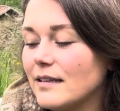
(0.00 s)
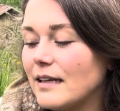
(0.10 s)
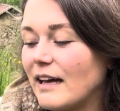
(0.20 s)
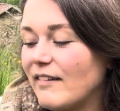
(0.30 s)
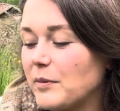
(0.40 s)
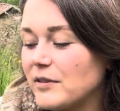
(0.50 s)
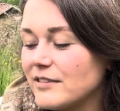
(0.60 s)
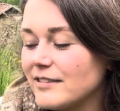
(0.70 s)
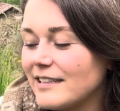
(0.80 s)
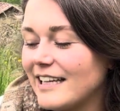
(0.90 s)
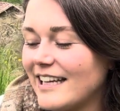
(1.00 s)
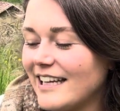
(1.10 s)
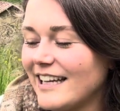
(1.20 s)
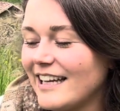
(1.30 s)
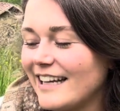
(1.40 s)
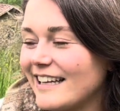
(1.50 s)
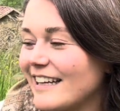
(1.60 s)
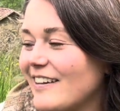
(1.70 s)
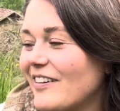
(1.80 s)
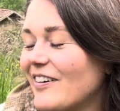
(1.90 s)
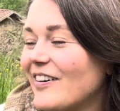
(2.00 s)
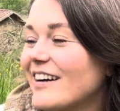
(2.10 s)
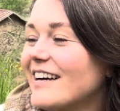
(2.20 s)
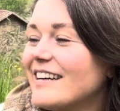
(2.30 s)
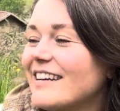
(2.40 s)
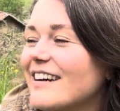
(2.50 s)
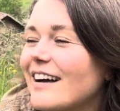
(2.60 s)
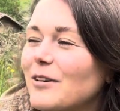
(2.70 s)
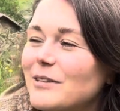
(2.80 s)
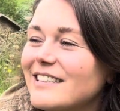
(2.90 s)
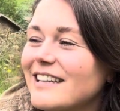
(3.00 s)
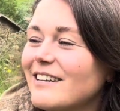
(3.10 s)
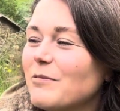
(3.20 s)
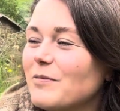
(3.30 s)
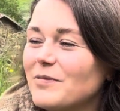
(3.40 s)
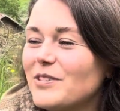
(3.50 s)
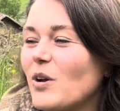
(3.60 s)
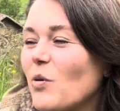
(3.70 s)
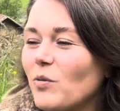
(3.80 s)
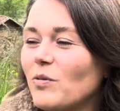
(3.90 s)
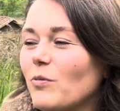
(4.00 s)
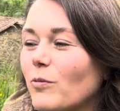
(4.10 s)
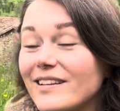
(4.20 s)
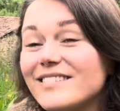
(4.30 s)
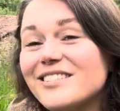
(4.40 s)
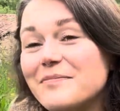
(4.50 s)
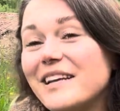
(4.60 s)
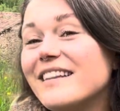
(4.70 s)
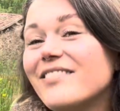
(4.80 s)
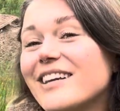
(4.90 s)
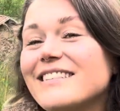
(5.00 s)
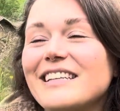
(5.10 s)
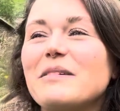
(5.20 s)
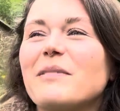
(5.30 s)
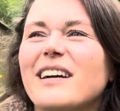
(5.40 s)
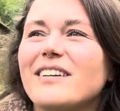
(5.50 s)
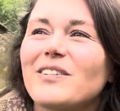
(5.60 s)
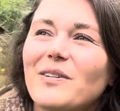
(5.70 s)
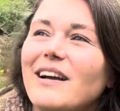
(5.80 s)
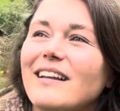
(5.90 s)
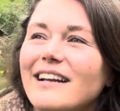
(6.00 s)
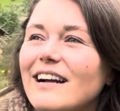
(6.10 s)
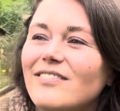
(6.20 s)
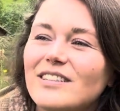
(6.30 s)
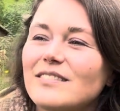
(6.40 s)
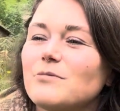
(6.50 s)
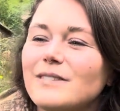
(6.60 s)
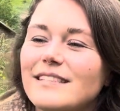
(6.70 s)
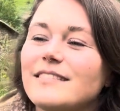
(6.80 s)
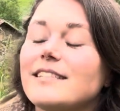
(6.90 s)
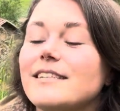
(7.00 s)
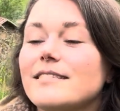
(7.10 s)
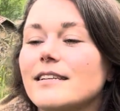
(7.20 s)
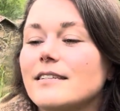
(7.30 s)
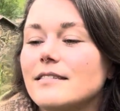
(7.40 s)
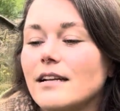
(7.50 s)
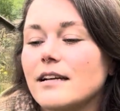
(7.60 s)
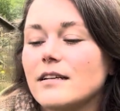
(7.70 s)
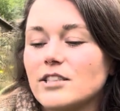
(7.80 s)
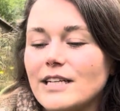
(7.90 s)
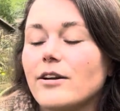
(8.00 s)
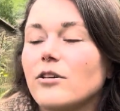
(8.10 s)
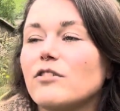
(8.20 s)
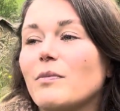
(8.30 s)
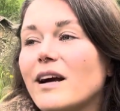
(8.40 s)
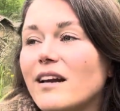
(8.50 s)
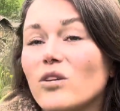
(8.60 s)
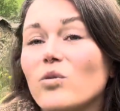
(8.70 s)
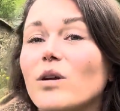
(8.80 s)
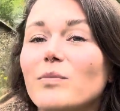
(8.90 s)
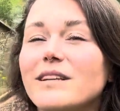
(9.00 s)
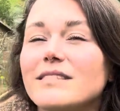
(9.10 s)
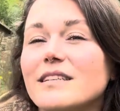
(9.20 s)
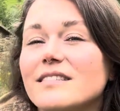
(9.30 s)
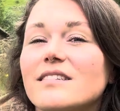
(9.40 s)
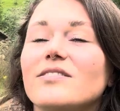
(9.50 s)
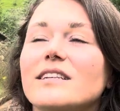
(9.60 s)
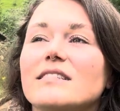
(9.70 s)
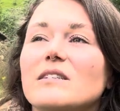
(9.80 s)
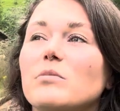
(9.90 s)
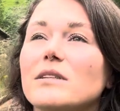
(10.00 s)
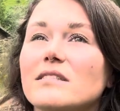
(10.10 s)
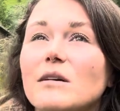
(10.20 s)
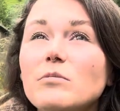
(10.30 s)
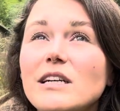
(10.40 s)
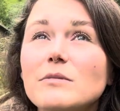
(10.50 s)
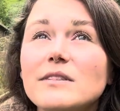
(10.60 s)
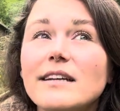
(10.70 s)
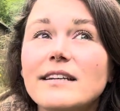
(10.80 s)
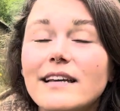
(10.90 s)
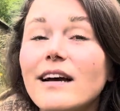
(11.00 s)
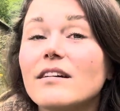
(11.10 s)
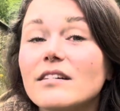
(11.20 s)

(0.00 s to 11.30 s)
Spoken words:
I personally like, you know, I always like don't want to be the victim. I don't know, I like have this resistance, and it's like a shadow of mine. I don't want to be seen as the victim, but sometimes, like, yeah,